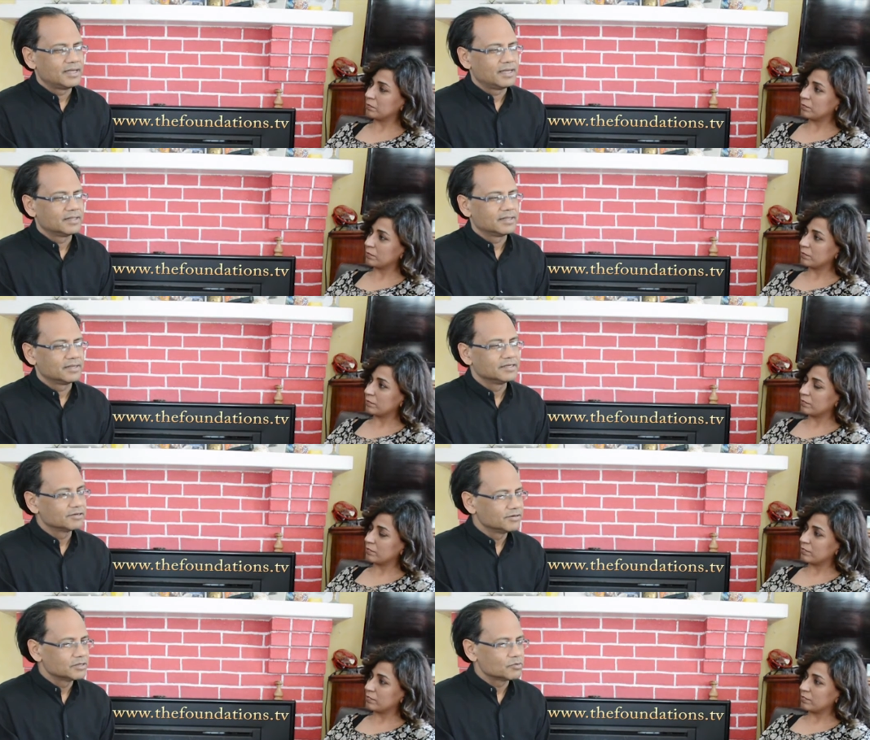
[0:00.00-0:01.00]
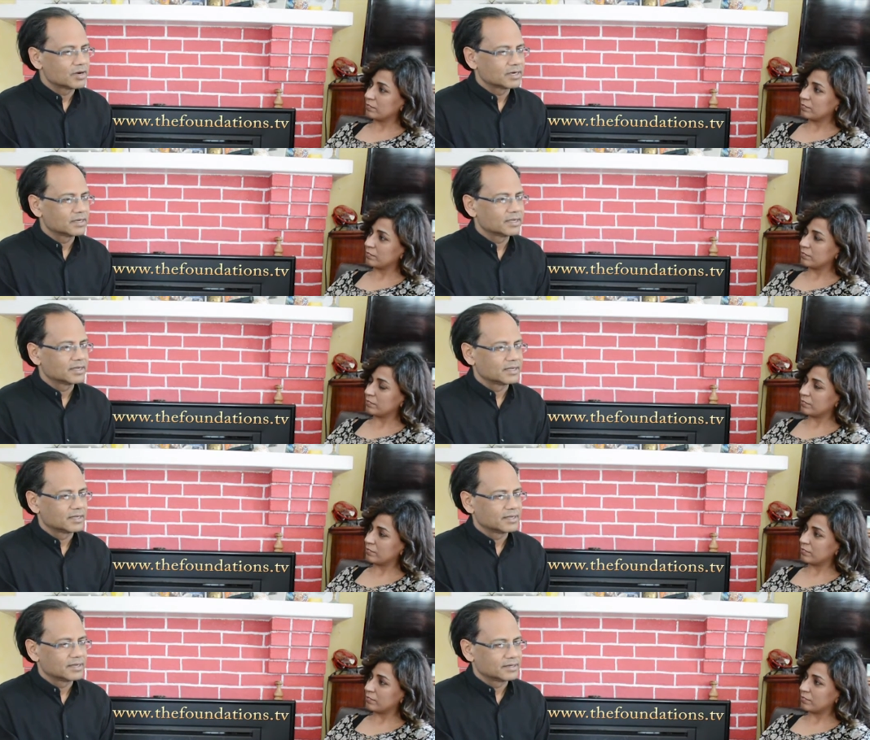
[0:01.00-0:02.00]
Speaker 1: uh, including one
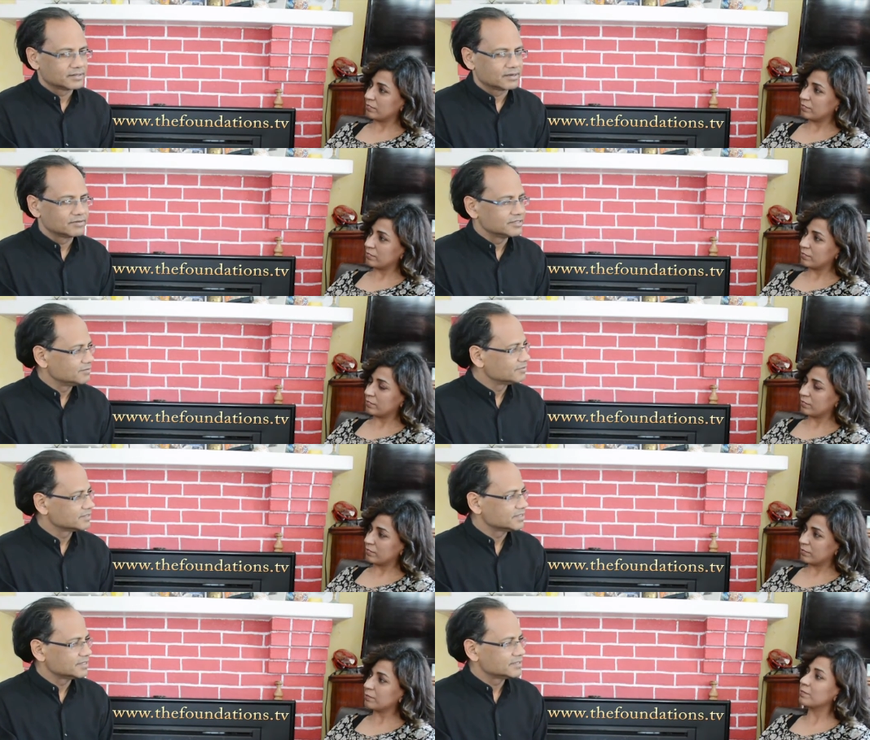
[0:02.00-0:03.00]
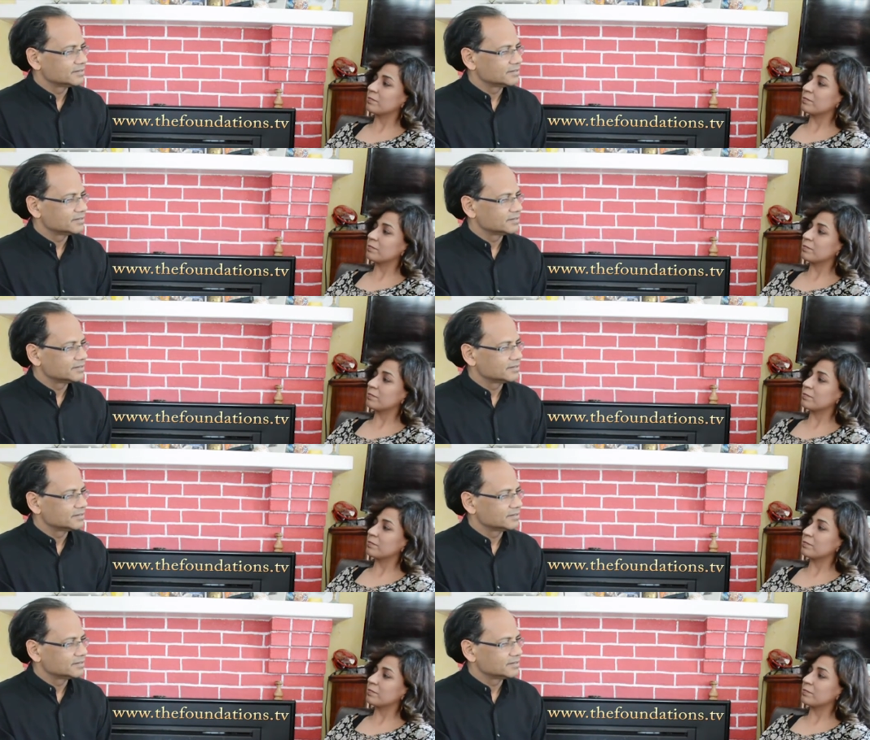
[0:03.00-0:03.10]
uh, at Harvard University.